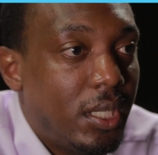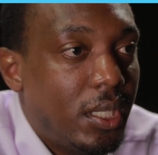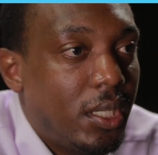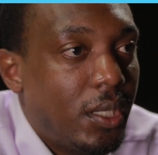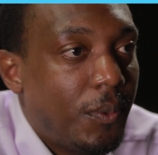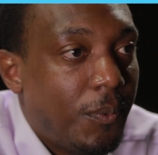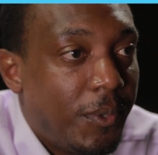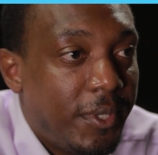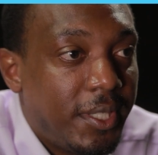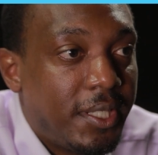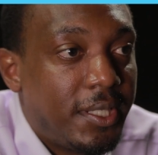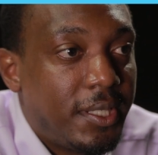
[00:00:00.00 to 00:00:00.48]

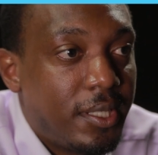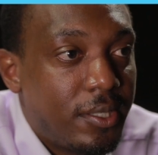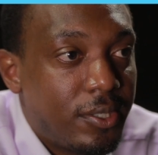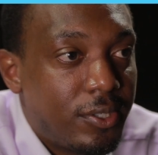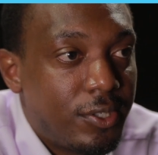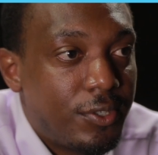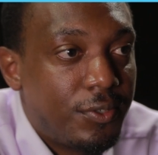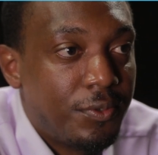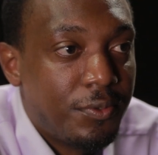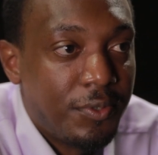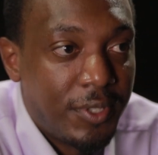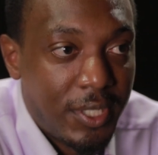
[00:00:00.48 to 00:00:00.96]
While it is
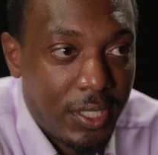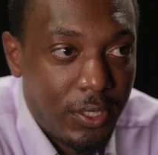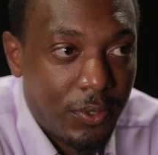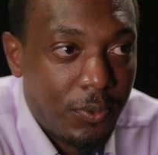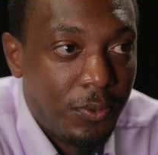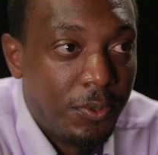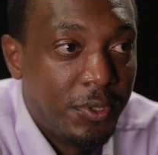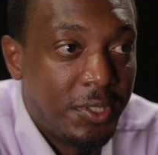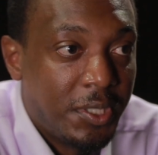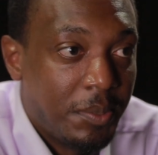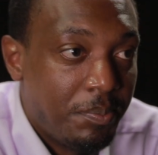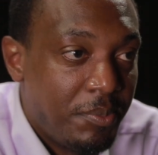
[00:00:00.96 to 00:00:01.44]
true that
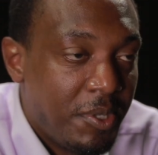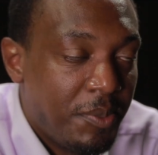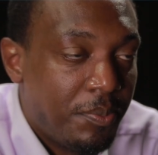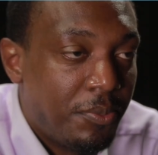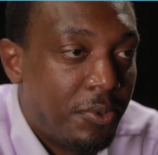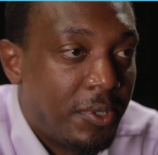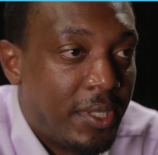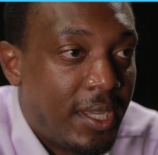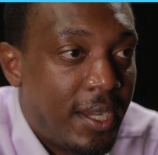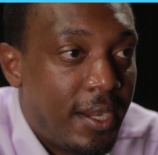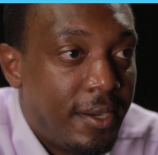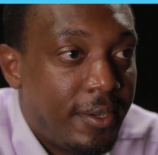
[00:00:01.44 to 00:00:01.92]
older
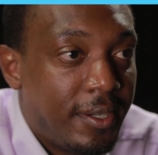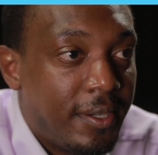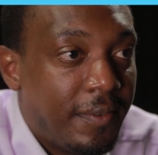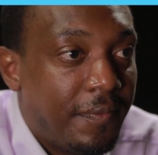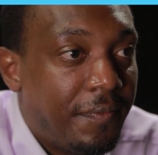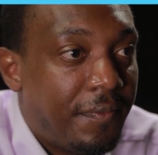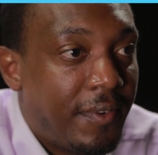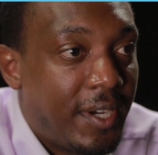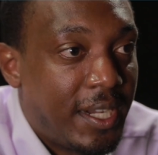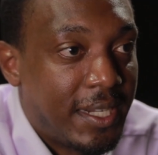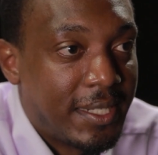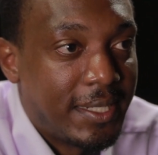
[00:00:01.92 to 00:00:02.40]
people are in
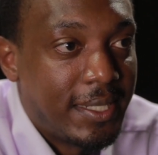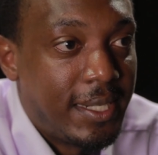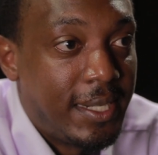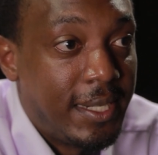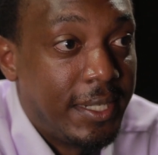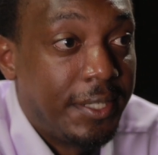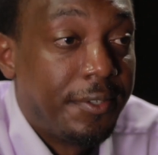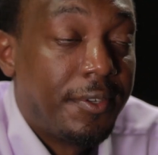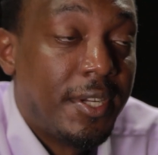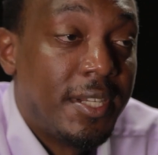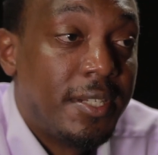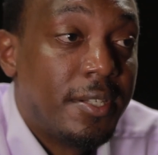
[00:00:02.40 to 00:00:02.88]
fact
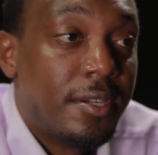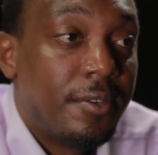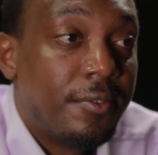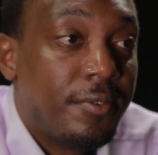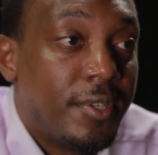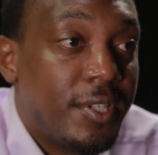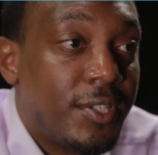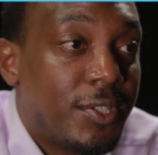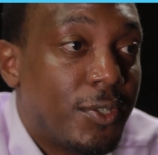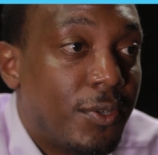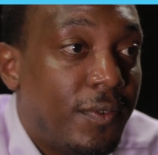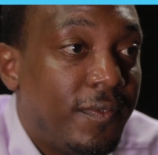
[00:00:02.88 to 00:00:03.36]
at greater
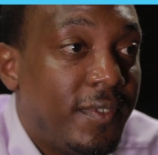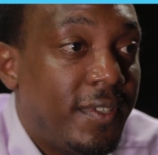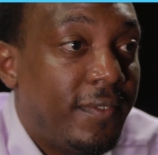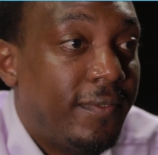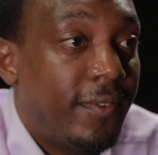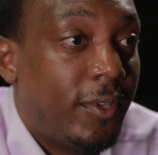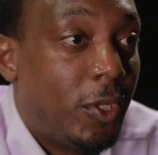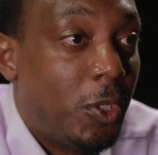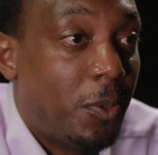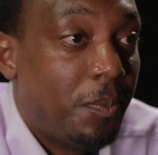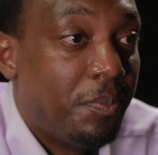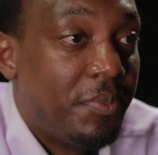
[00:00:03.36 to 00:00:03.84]
risk of
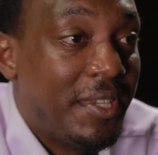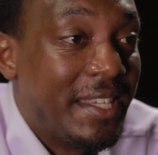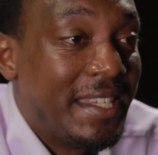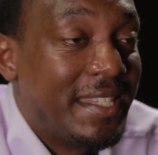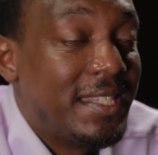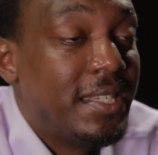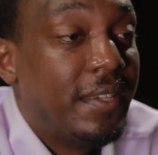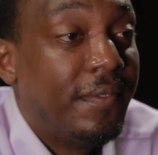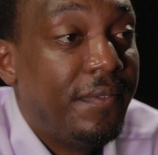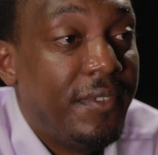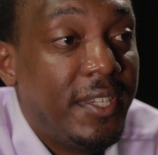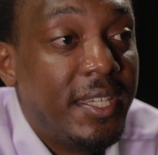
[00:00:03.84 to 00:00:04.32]
developing
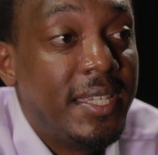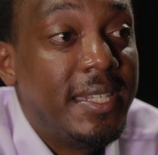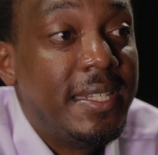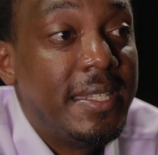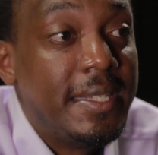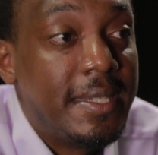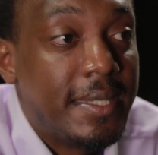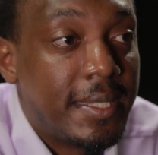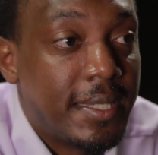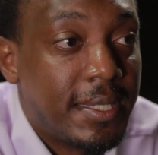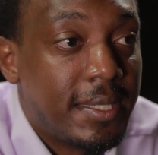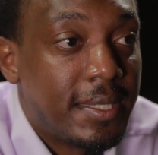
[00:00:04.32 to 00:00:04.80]
severe
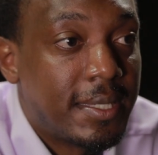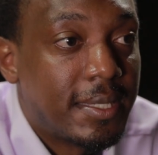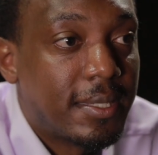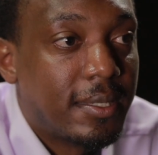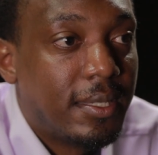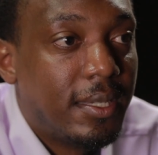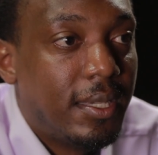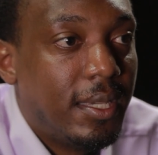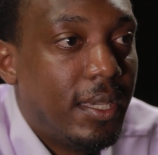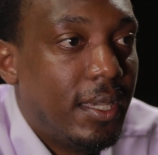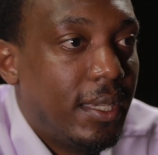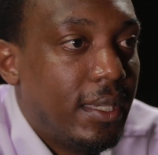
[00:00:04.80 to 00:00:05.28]
disease,
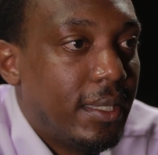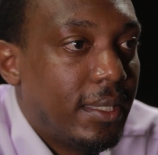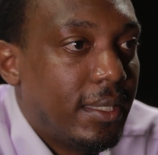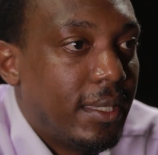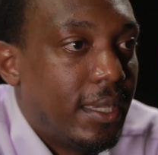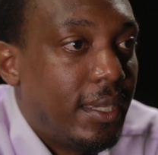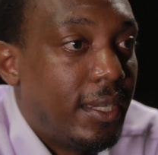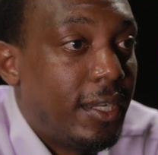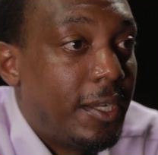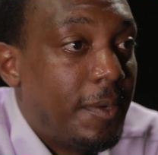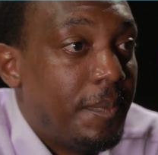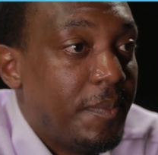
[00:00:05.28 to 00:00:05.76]

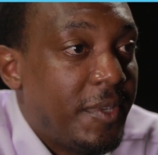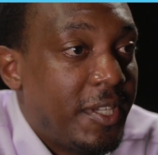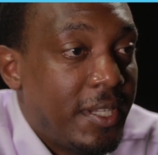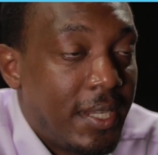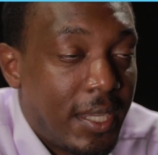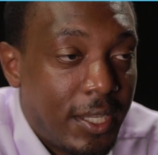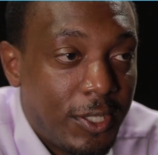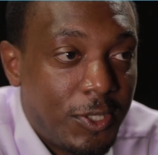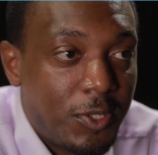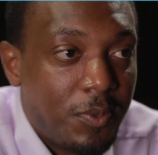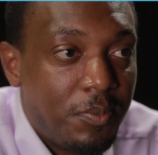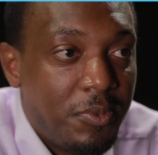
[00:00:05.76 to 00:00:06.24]
um, it
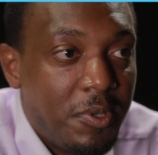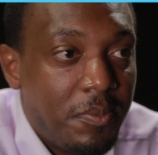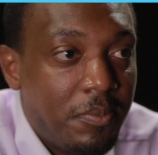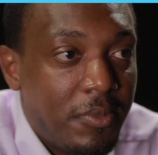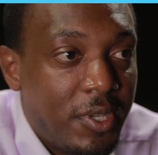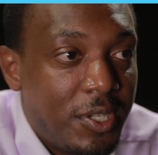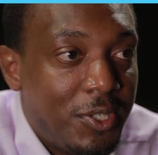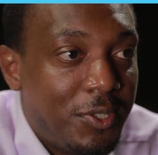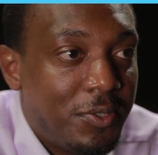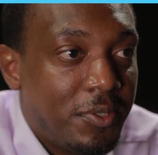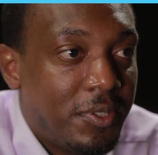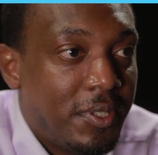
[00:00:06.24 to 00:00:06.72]
has to be
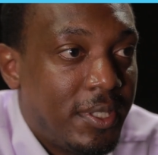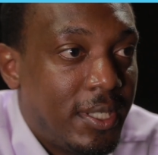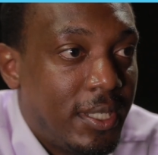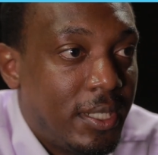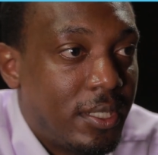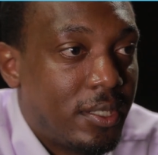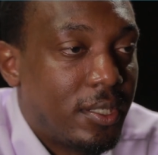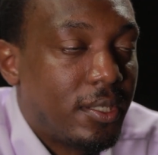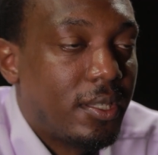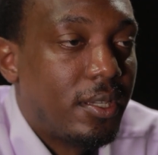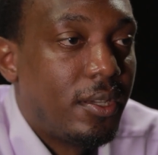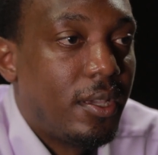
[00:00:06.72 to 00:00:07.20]
mentioned
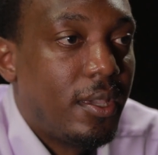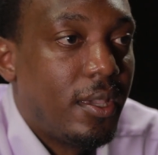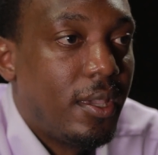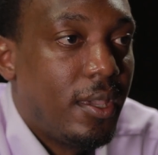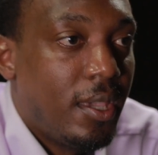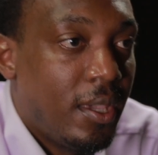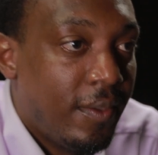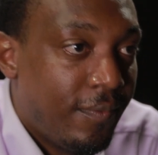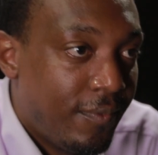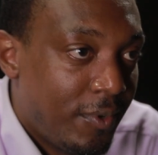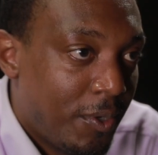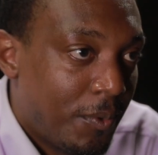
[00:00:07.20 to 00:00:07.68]
that
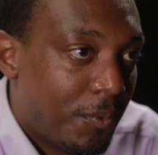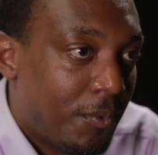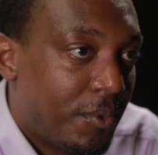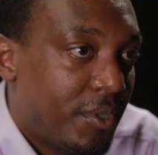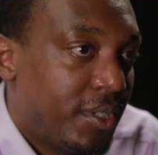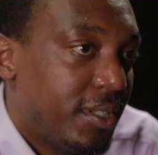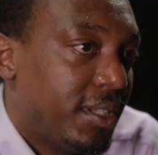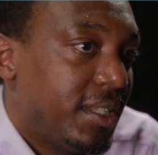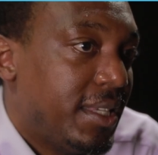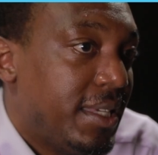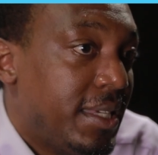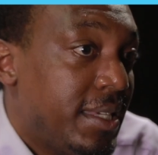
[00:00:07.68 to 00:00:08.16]

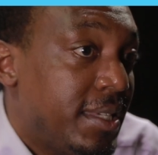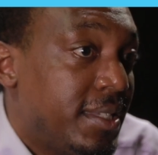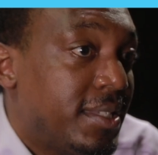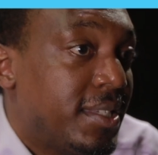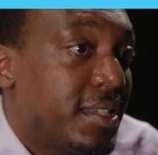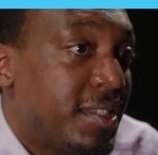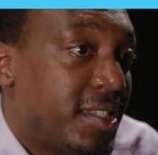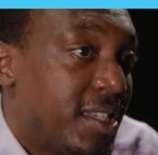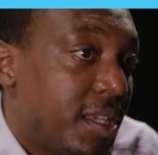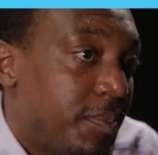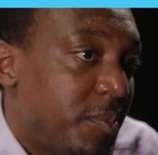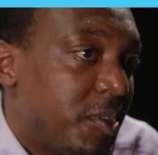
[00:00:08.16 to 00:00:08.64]
everyone is
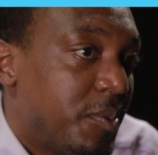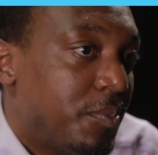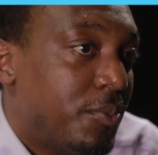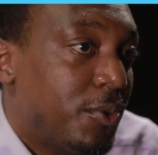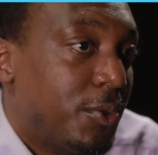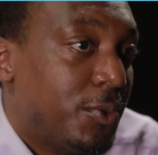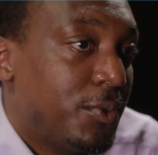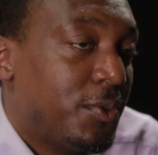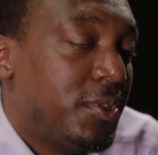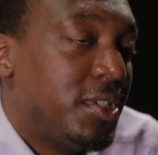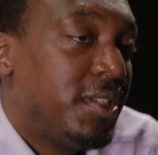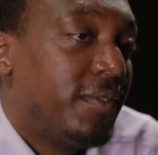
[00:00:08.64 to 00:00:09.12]
susceptible
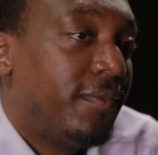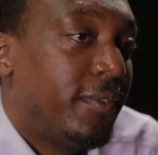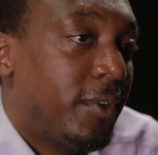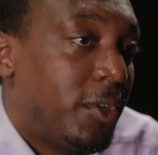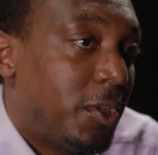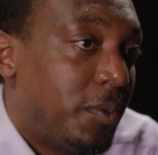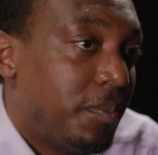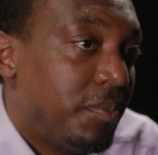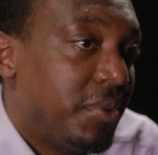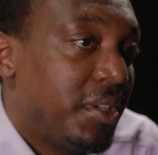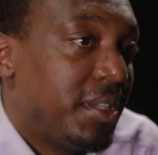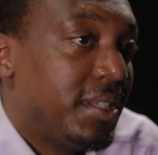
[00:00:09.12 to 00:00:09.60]
to
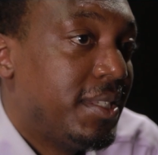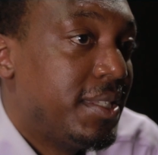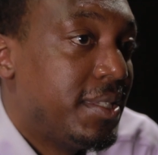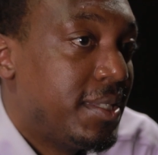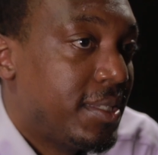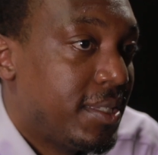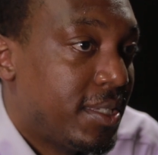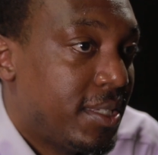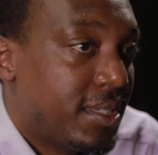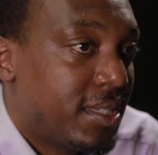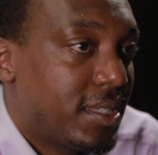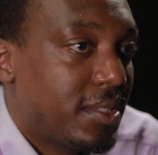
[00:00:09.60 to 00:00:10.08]
developing
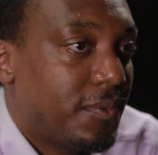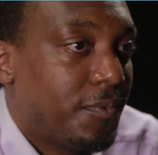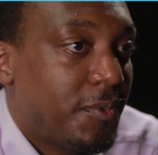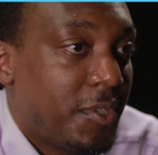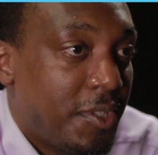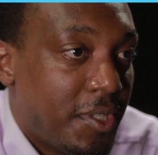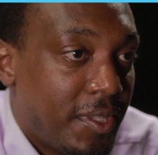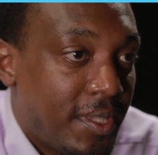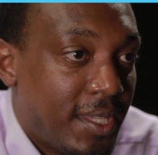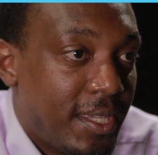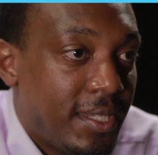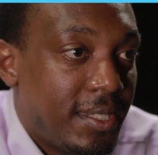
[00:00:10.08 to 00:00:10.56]
disease,
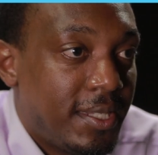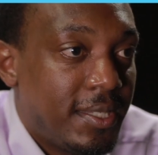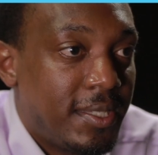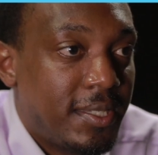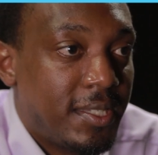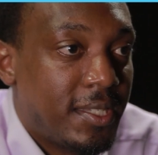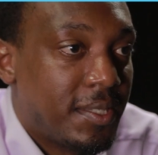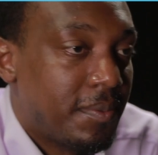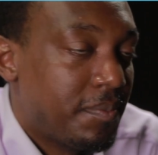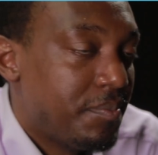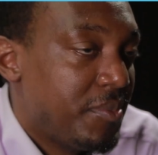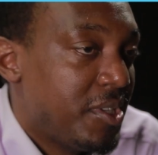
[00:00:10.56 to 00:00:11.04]
whether that
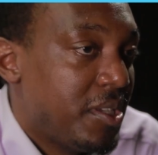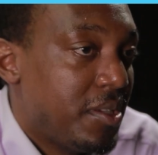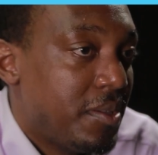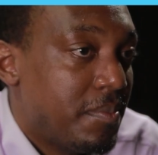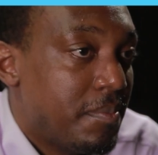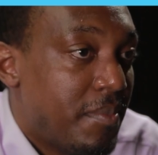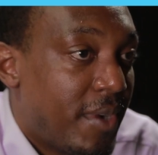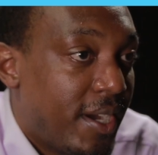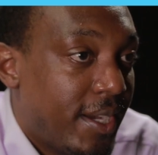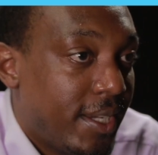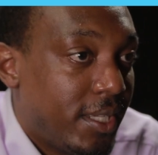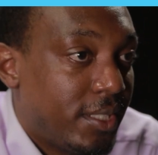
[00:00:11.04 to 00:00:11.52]
disease be
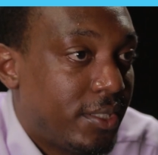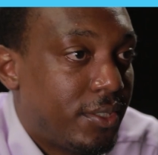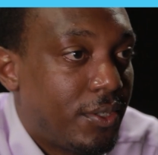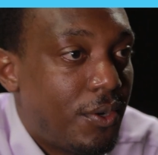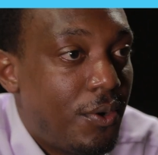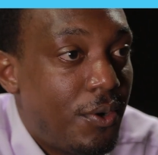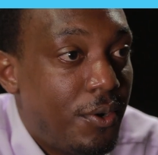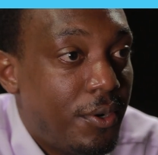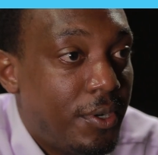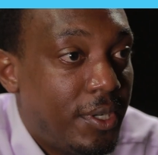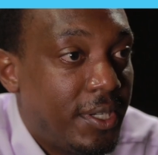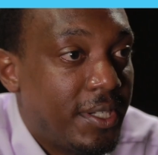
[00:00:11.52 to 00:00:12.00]
mild
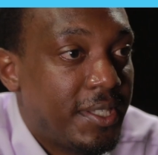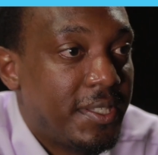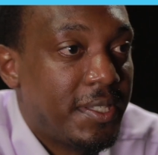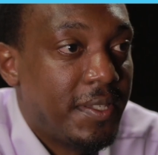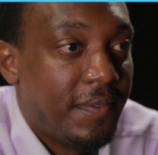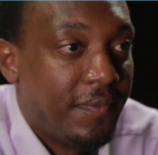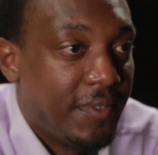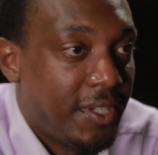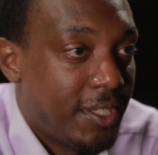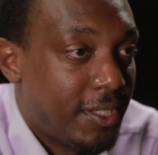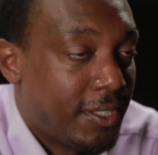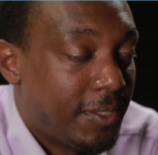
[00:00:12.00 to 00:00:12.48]
or
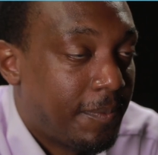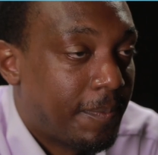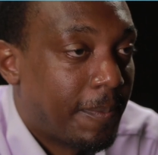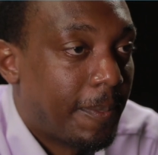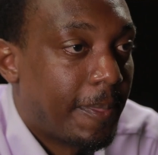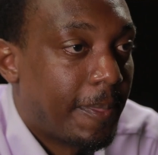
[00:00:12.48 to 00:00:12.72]
severe.